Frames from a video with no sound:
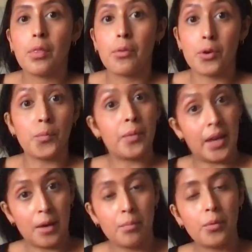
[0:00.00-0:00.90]
through
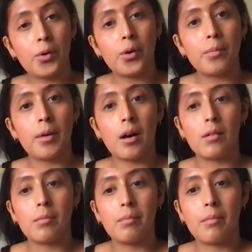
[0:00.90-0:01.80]
people
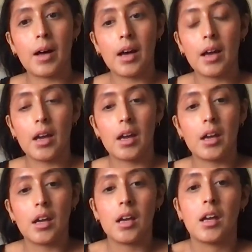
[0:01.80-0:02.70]
about my